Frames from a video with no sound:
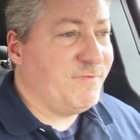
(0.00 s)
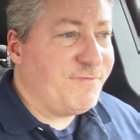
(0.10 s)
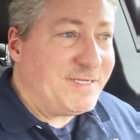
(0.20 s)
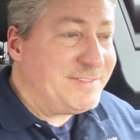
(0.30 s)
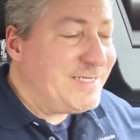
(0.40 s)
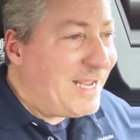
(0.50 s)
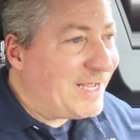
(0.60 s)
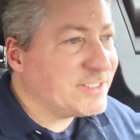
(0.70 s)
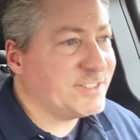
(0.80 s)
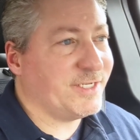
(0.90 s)

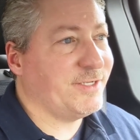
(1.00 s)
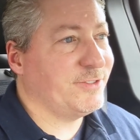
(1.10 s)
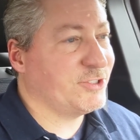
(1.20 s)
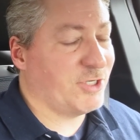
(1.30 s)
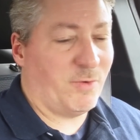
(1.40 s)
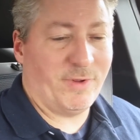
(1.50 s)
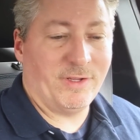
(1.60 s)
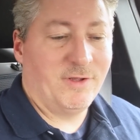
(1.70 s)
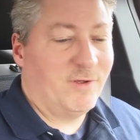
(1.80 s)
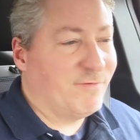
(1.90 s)
fantastic
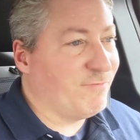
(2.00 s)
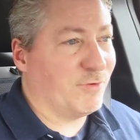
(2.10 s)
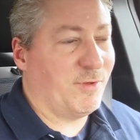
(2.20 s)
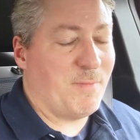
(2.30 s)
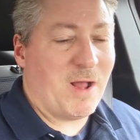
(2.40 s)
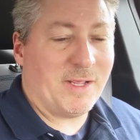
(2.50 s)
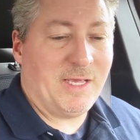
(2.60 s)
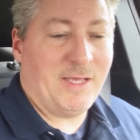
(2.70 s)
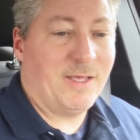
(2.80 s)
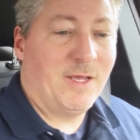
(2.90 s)
showing for the
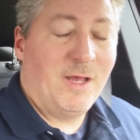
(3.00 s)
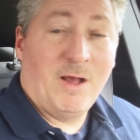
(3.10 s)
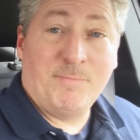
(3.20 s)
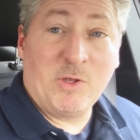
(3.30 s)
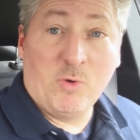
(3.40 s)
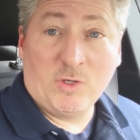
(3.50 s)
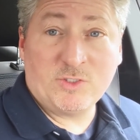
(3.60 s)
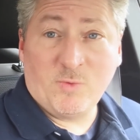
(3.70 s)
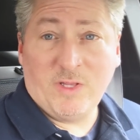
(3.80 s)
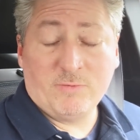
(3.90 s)
Mach-E.
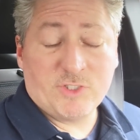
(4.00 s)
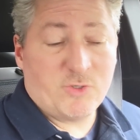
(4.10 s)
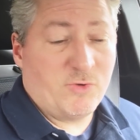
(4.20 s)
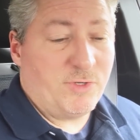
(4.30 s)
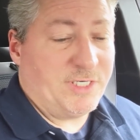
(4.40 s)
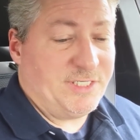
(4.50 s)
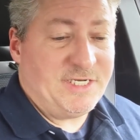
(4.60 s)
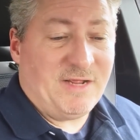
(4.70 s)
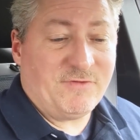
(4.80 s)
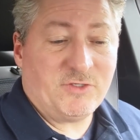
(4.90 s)
Because the weather was so good, I
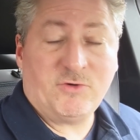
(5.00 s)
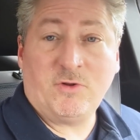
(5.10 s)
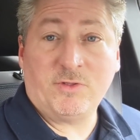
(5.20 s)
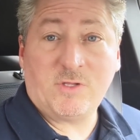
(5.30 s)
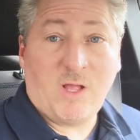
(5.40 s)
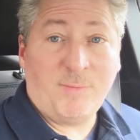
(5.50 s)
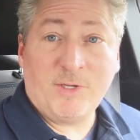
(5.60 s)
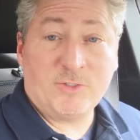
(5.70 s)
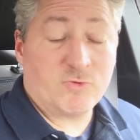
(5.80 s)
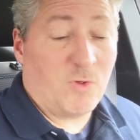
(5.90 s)
didn't have to turn on the
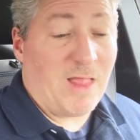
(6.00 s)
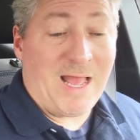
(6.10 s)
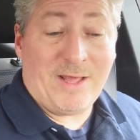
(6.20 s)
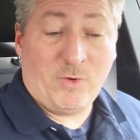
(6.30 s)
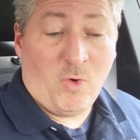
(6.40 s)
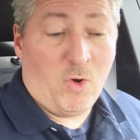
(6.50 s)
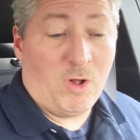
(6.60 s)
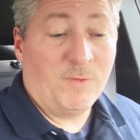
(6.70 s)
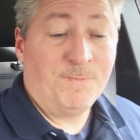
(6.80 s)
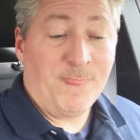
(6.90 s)
climate control at
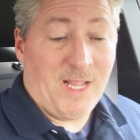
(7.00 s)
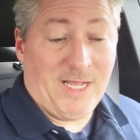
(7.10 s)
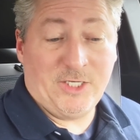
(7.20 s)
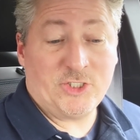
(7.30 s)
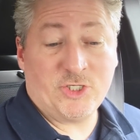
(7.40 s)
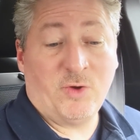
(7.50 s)
all. And it's